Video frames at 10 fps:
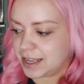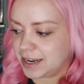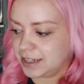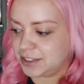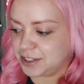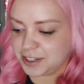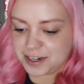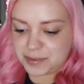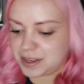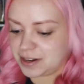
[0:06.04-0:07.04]
and it's
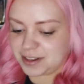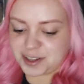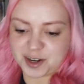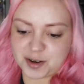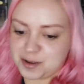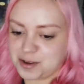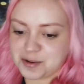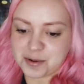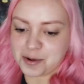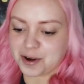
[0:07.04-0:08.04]
gonna be another
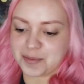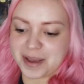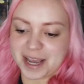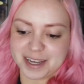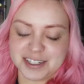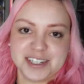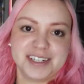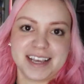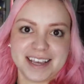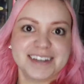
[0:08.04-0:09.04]
order
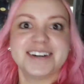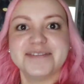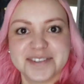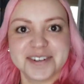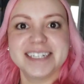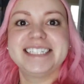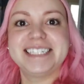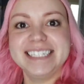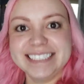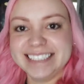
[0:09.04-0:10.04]
packaging day, of
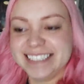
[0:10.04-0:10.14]
course.